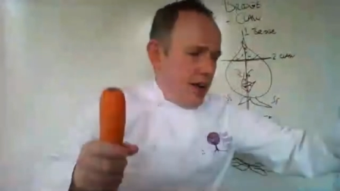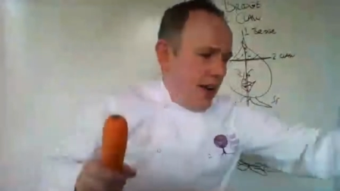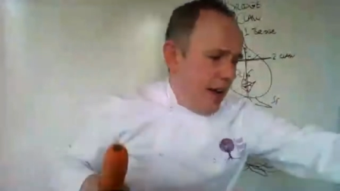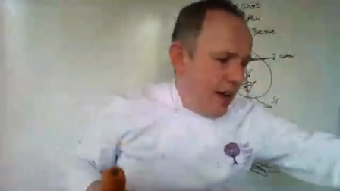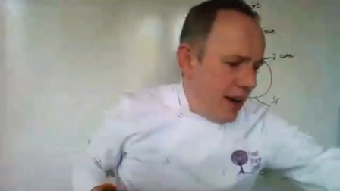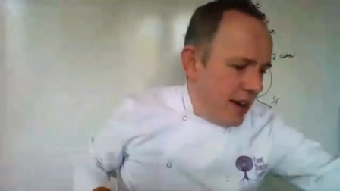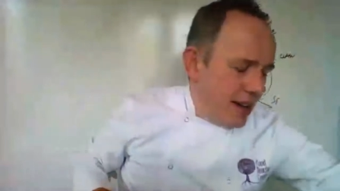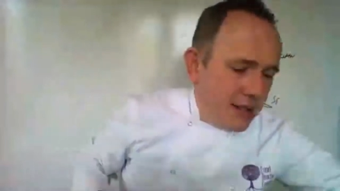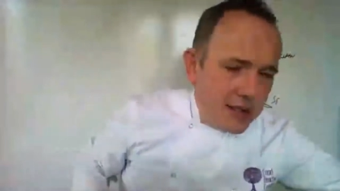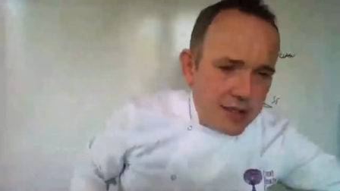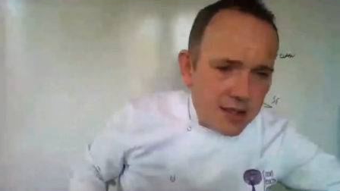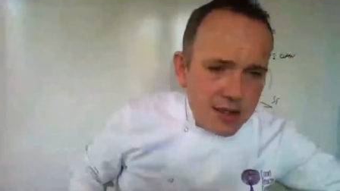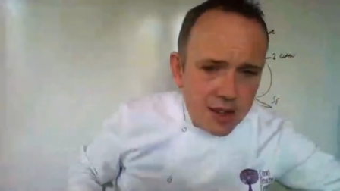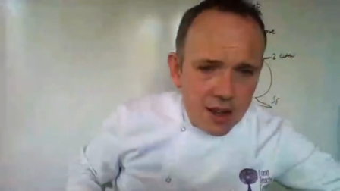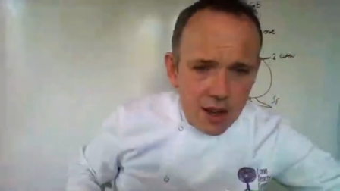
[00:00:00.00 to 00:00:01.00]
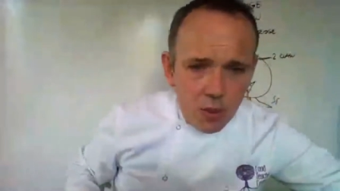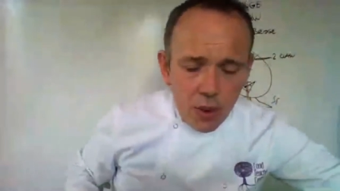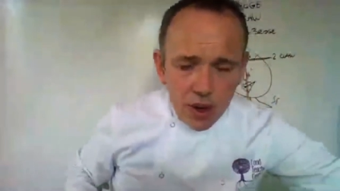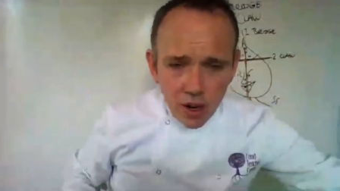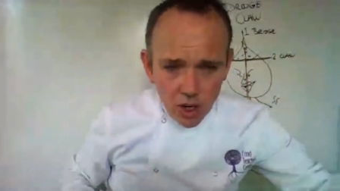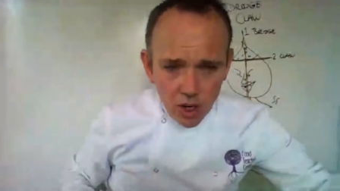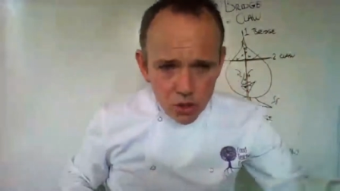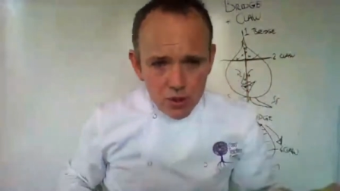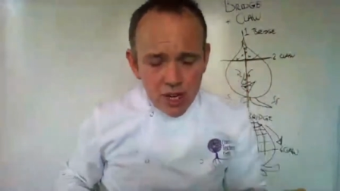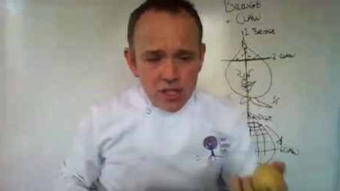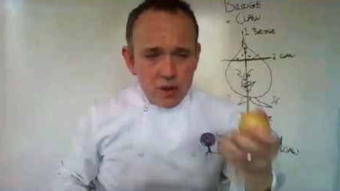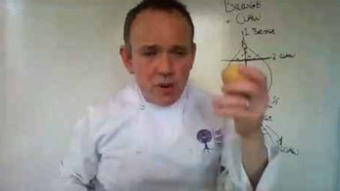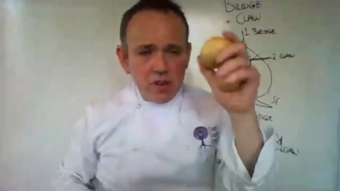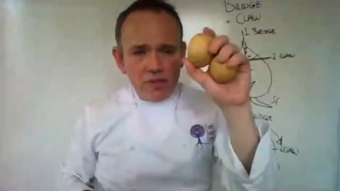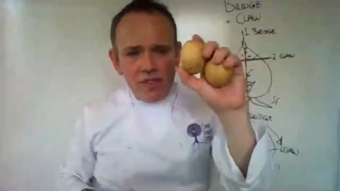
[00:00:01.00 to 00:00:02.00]
and one large
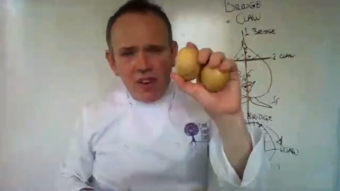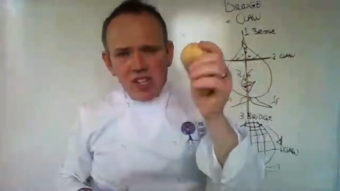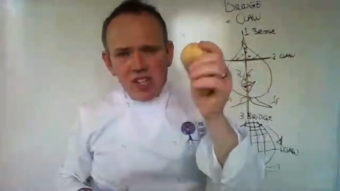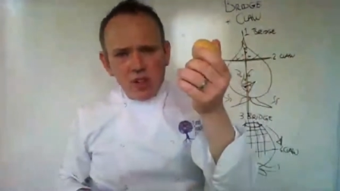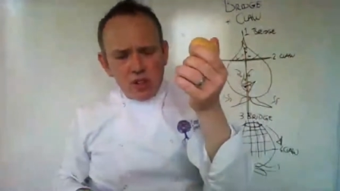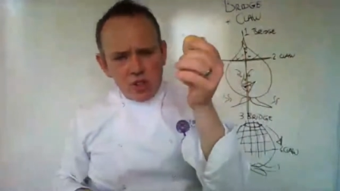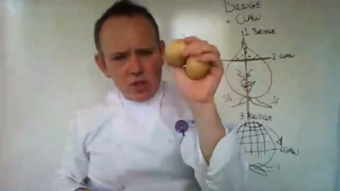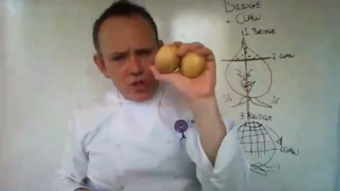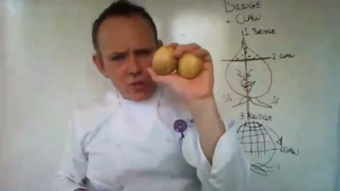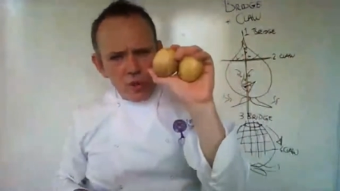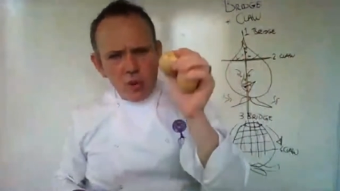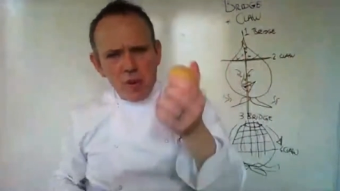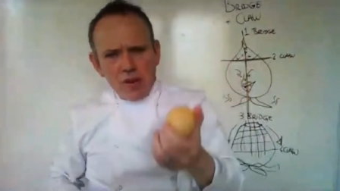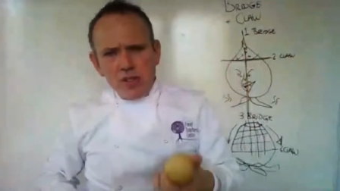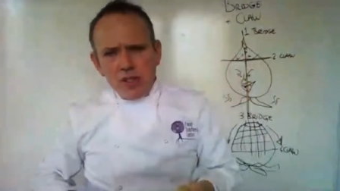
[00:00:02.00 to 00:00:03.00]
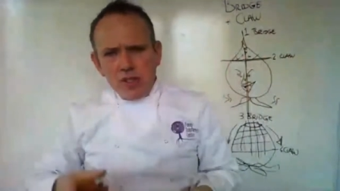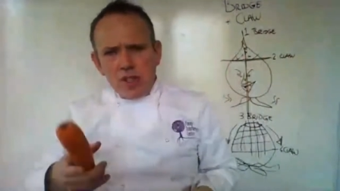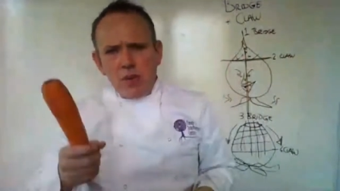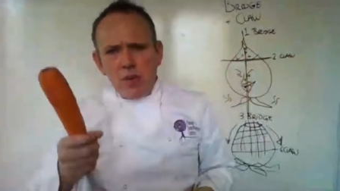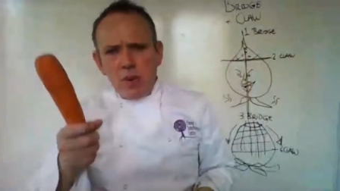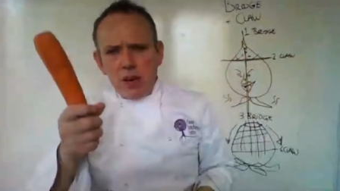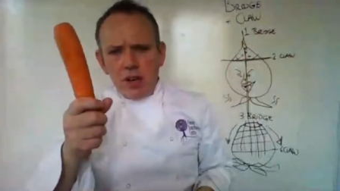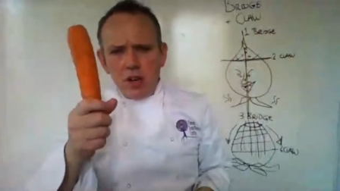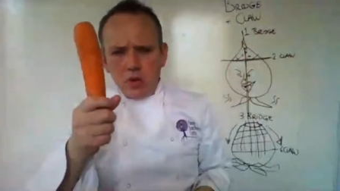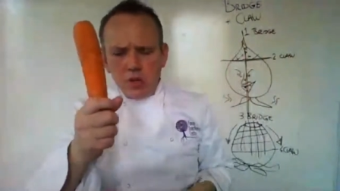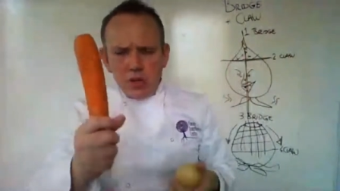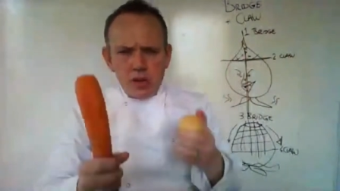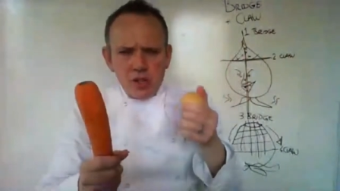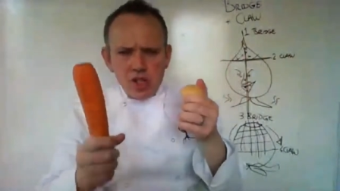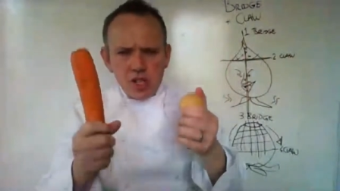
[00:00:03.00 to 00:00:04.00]
potato. I've actually got 2 small ones instead of 1 large
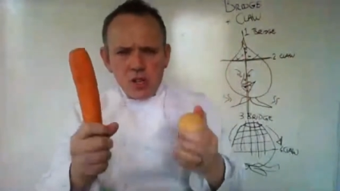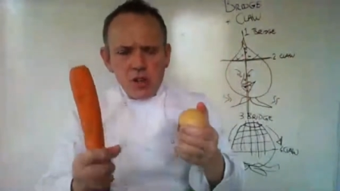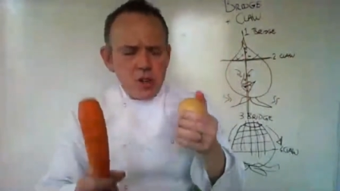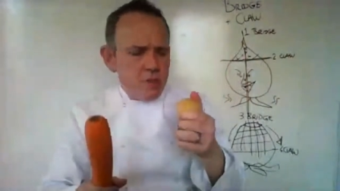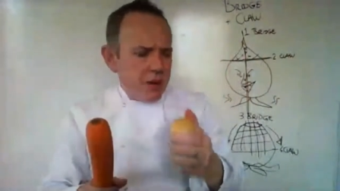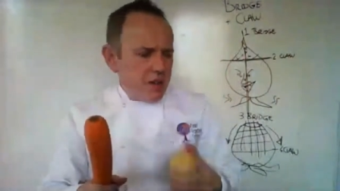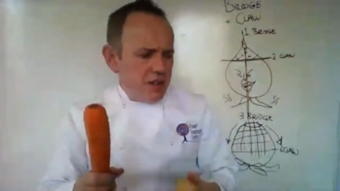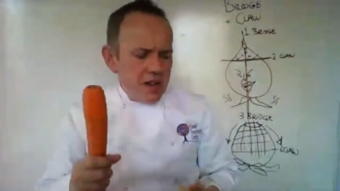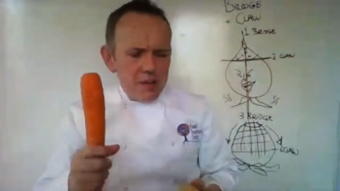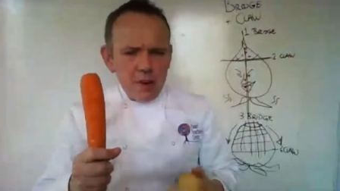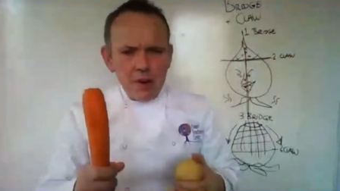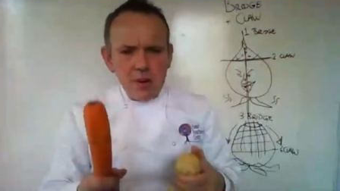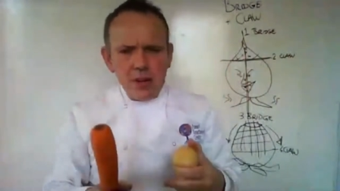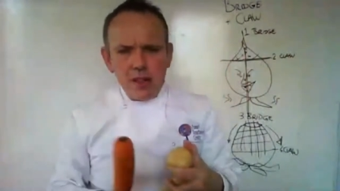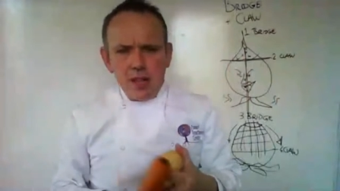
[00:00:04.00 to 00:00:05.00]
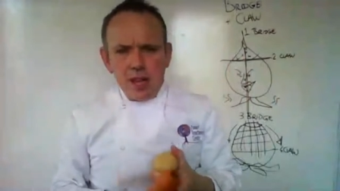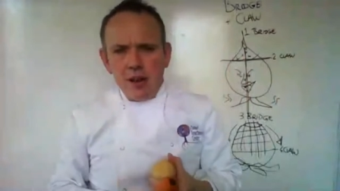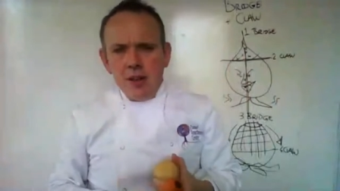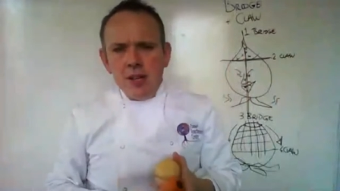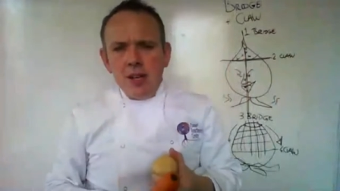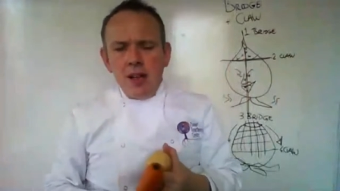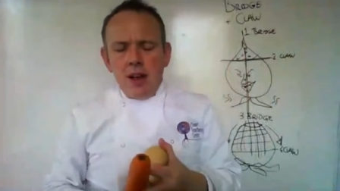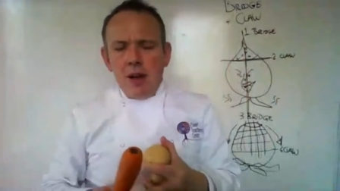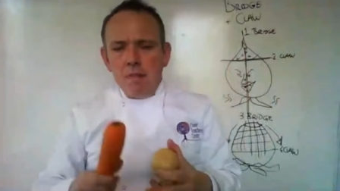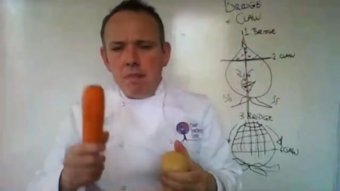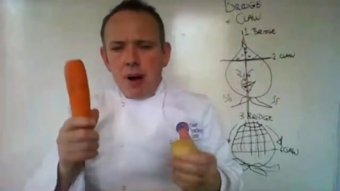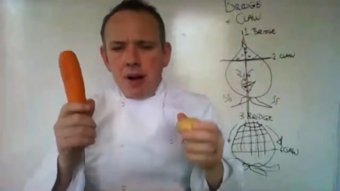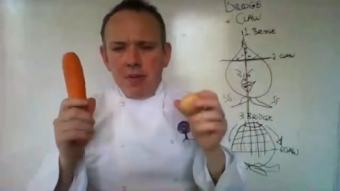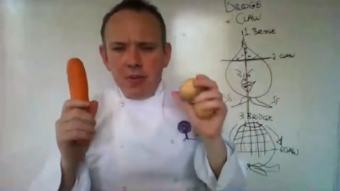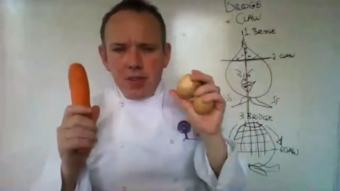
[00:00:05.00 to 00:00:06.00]
one, so I can show you a bit of demoing there.
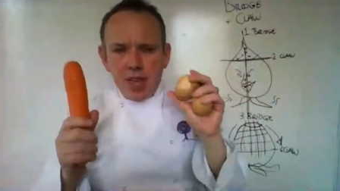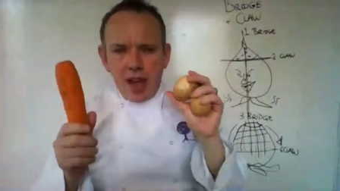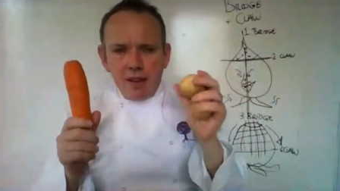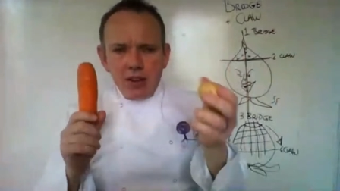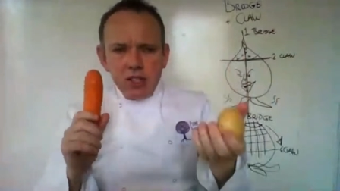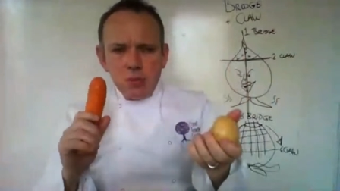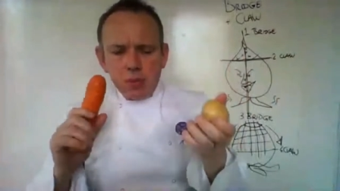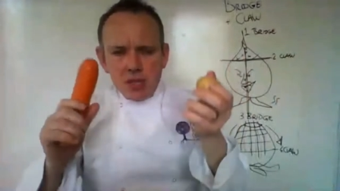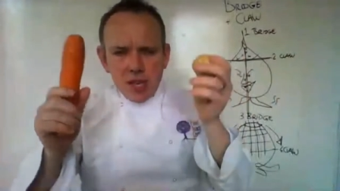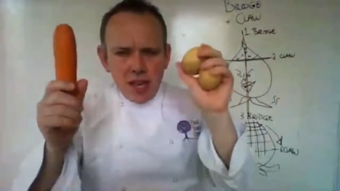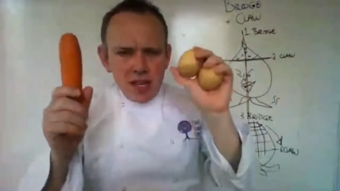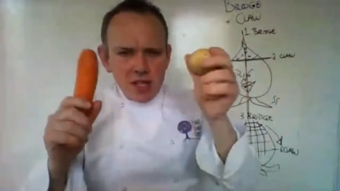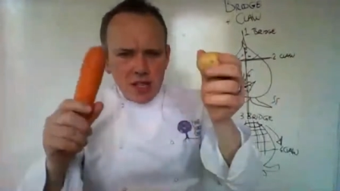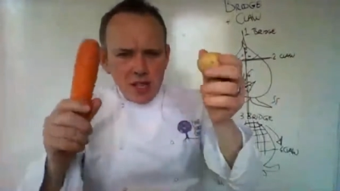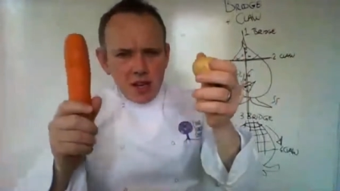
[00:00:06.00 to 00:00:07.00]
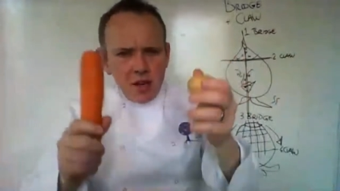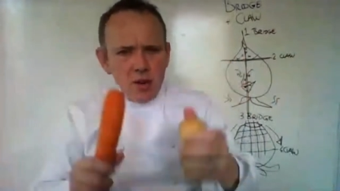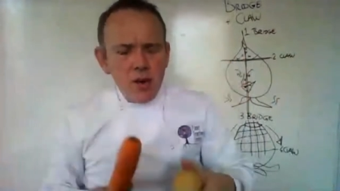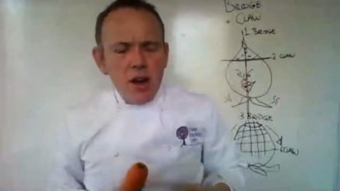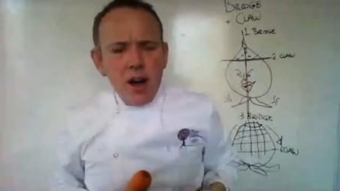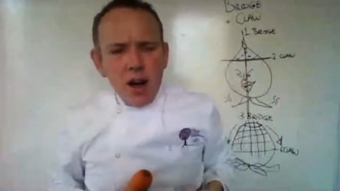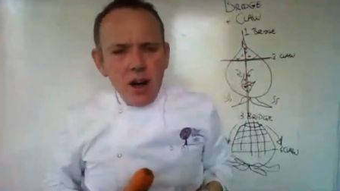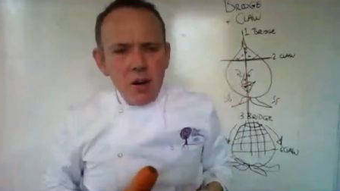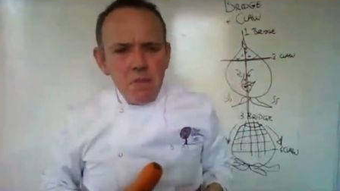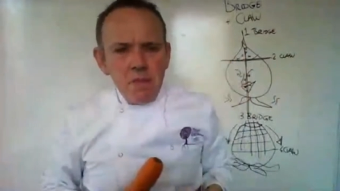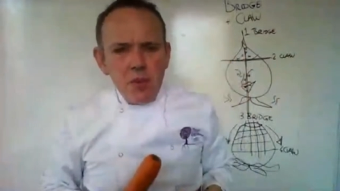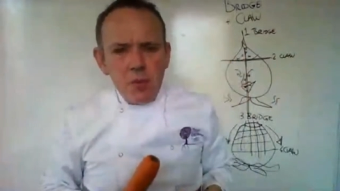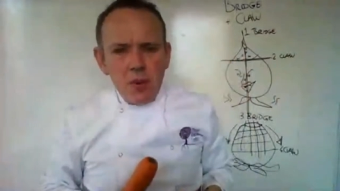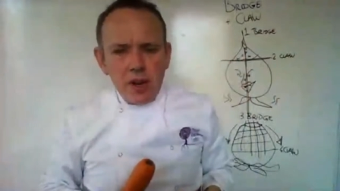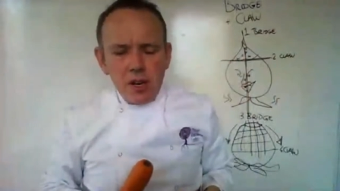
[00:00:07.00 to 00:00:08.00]
But carrots, potato,
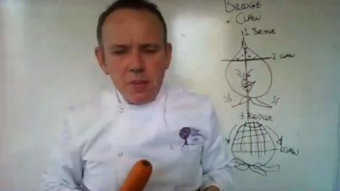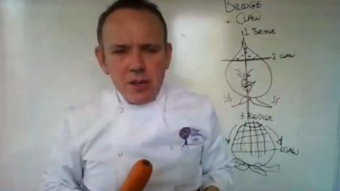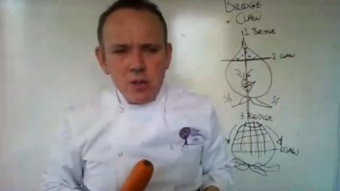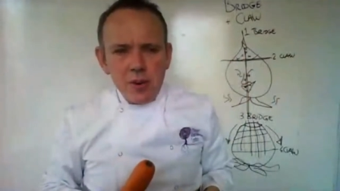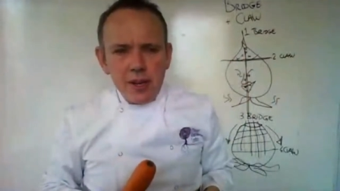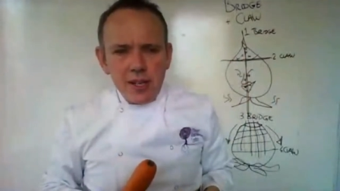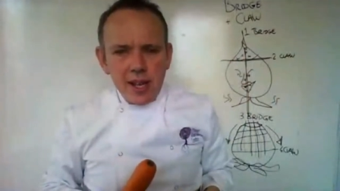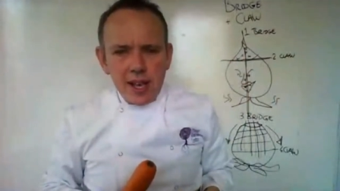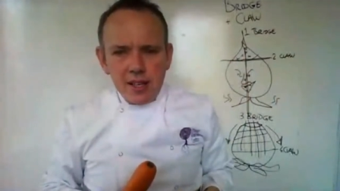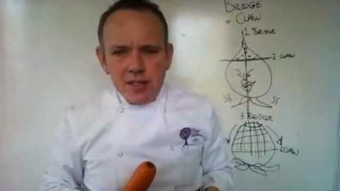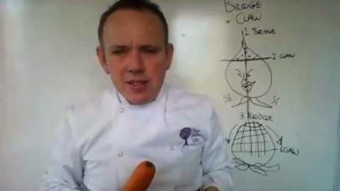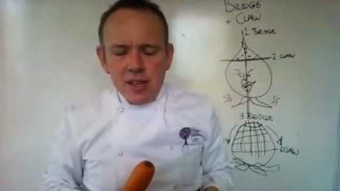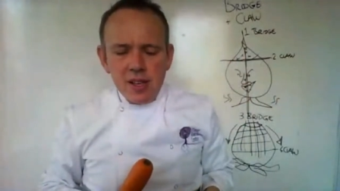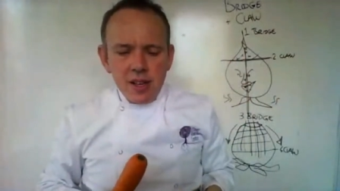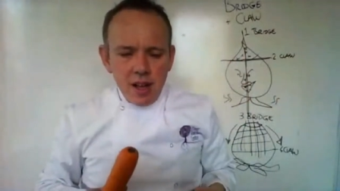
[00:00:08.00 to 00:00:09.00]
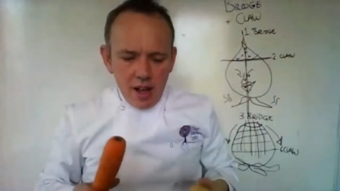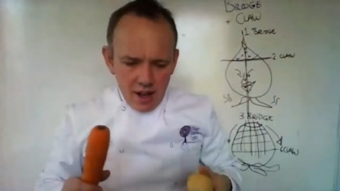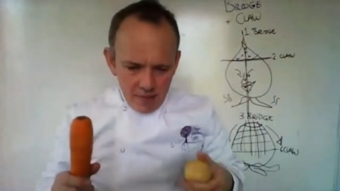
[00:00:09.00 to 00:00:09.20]
we're going to be doing next.